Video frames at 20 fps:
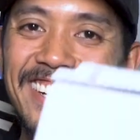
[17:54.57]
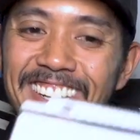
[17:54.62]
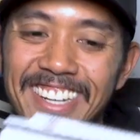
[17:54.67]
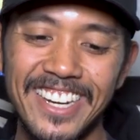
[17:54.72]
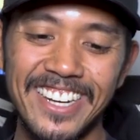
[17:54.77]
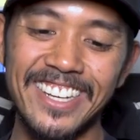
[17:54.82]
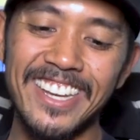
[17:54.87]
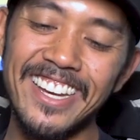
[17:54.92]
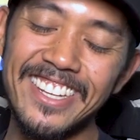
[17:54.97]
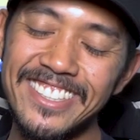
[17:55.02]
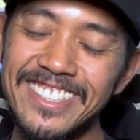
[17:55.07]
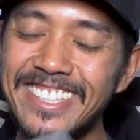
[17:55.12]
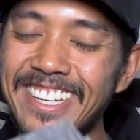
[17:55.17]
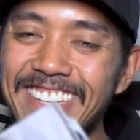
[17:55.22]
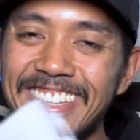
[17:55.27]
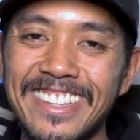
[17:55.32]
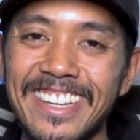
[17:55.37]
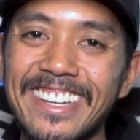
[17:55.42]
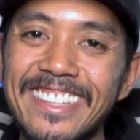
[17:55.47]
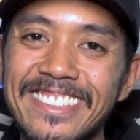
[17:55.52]
I can't
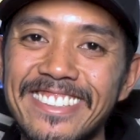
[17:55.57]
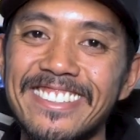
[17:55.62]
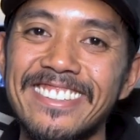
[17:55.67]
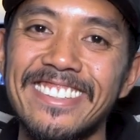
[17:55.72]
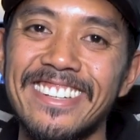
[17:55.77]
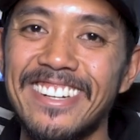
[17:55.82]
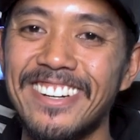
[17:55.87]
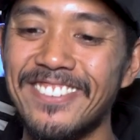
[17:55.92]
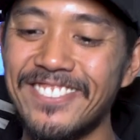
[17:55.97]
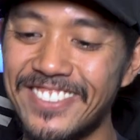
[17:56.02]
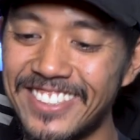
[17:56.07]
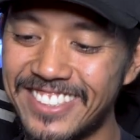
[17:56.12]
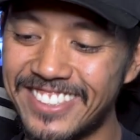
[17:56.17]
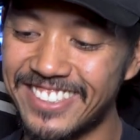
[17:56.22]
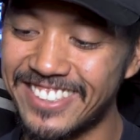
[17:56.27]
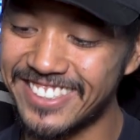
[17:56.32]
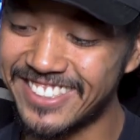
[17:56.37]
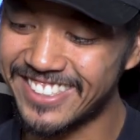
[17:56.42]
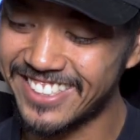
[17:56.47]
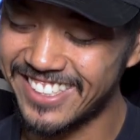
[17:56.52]
say thank you enough. It's
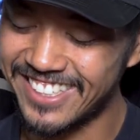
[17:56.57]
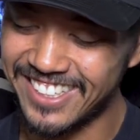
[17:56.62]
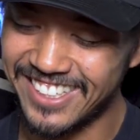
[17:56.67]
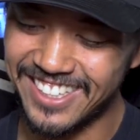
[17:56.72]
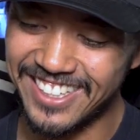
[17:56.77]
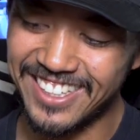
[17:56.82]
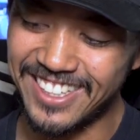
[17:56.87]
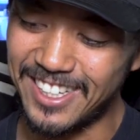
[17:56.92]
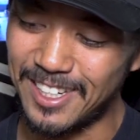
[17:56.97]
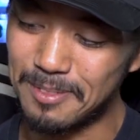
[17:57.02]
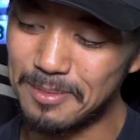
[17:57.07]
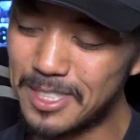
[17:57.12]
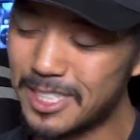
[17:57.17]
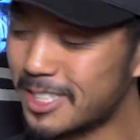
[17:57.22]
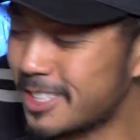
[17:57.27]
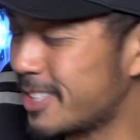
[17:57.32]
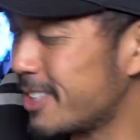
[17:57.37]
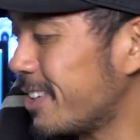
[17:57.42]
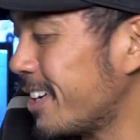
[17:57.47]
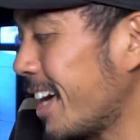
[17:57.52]
just, I'm
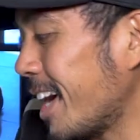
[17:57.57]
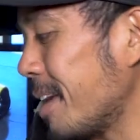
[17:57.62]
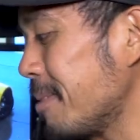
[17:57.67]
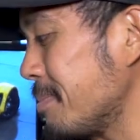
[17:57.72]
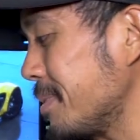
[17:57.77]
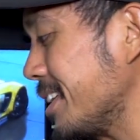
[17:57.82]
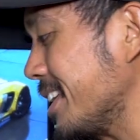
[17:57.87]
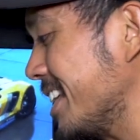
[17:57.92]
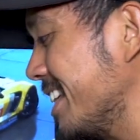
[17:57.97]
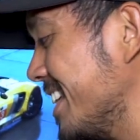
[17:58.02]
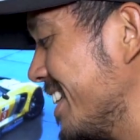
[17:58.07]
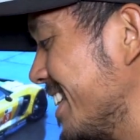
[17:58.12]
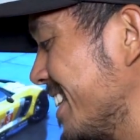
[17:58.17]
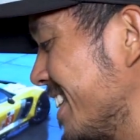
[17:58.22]
just so happy.